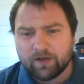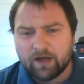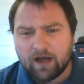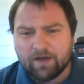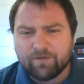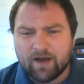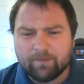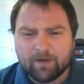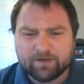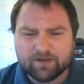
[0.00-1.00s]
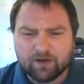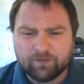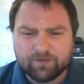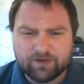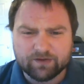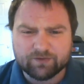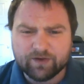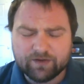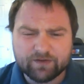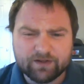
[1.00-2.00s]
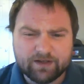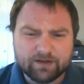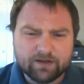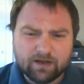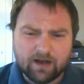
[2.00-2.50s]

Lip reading: I find myself just recently